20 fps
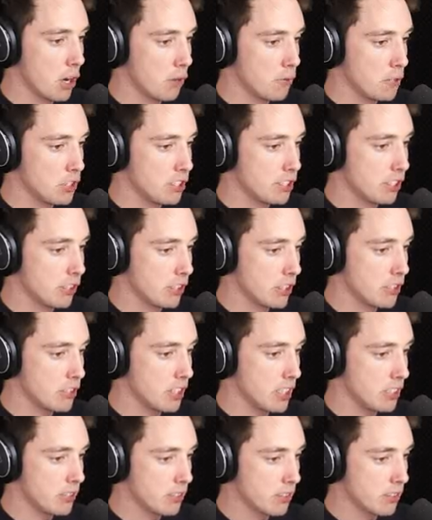know if he still
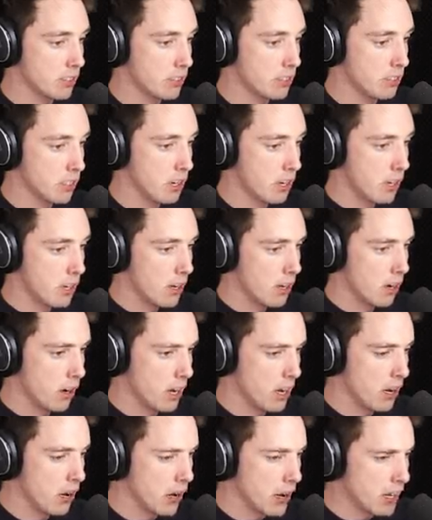exists. Oh,
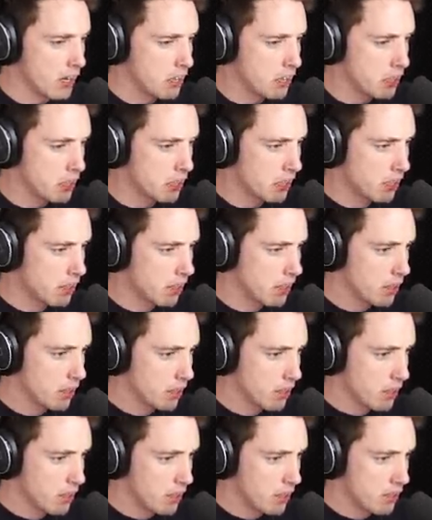here he is.
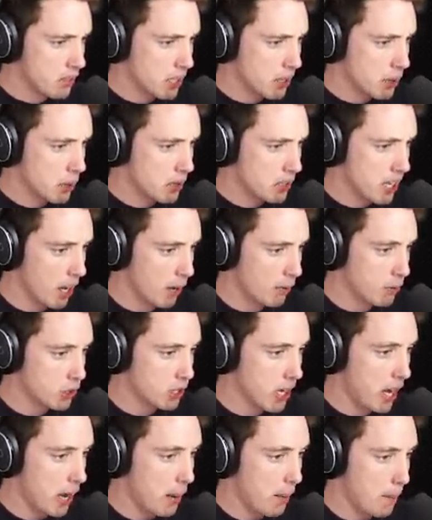See what his
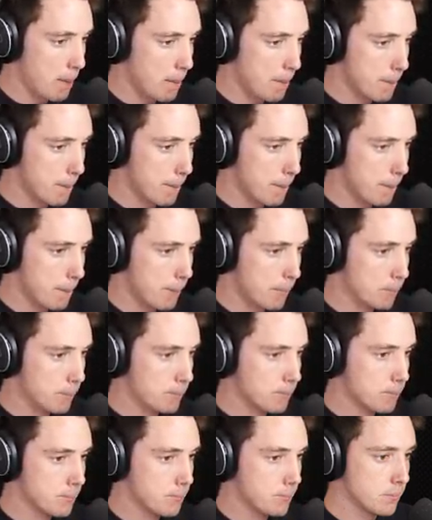health's at.
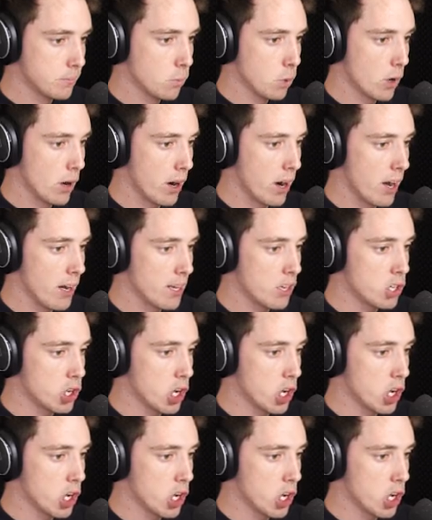Where are you,